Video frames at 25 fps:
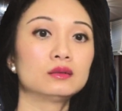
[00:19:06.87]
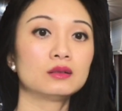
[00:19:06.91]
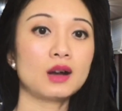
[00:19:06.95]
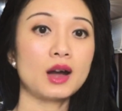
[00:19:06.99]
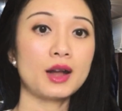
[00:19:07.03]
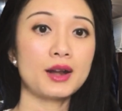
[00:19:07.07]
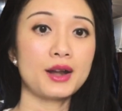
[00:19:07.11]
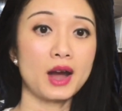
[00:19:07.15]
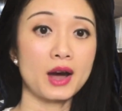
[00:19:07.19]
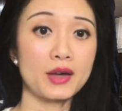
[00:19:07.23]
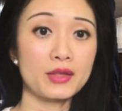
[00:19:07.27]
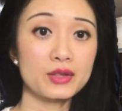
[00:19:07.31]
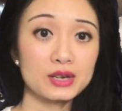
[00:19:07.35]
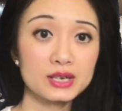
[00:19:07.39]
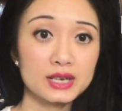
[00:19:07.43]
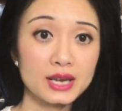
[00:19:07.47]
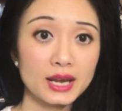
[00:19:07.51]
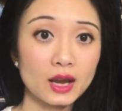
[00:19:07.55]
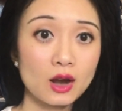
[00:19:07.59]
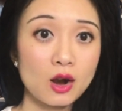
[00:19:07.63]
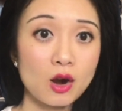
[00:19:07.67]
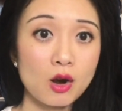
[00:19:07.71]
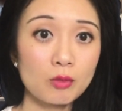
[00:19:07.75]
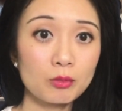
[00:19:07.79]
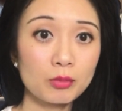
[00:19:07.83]
Another
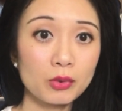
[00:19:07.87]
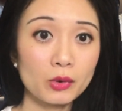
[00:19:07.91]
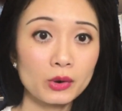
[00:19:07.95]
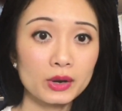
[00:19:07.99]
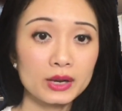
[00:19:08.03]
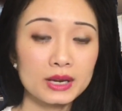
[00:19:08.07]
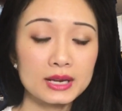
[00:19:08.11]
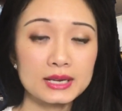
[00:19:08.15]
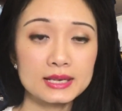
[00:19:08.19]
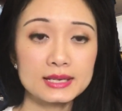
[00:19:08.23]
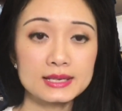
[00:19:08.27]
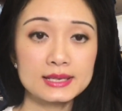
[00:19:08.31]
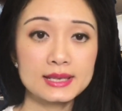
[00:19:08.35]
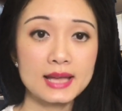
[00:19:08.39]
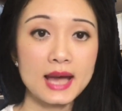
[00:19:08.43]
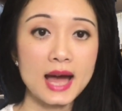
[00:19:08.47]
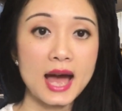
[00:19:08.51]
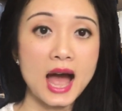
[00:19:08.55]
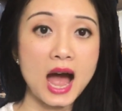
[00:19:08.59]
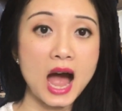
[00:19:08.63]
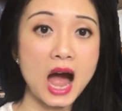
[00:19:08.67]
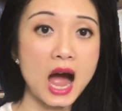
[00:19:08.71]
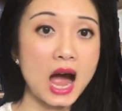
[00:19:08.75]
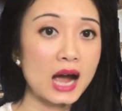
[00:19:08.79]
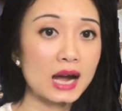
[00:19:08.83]
take home point is
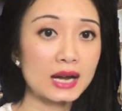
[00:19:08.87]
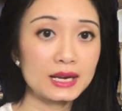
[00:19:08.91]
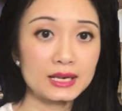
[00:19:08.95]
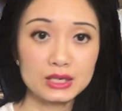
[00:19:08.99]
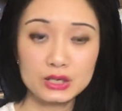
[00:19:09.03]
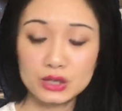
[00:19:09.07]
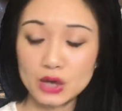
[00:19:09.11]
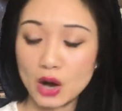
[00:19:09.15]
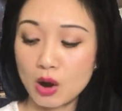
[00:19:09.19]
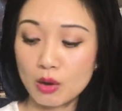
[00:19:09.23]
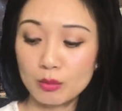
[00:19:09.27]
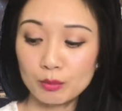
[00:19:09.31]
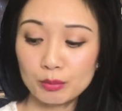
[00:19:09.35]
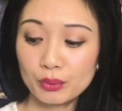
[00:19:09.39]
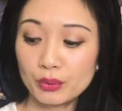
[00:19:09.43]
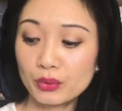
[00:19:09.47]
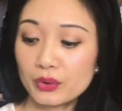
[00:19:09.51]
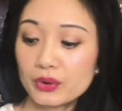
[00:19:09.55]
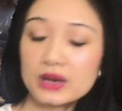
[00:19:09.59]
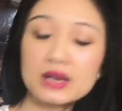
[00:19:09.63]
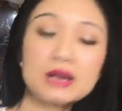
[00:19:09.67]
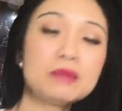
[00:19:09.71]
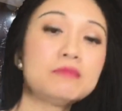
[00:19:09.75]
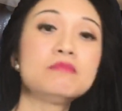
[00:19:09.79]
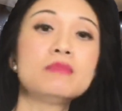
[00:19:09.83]
that I don't
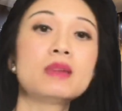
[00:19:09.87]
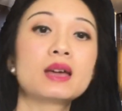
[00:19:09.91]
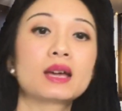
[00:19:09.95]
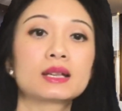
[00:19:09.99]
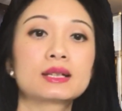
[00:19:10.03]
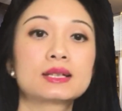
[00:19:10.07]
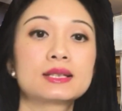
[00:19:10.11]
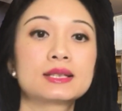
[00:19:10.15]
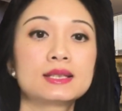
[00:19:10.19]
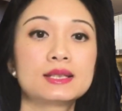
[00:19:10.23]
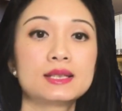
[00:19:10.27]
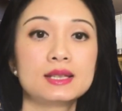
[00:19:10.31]
pre-mix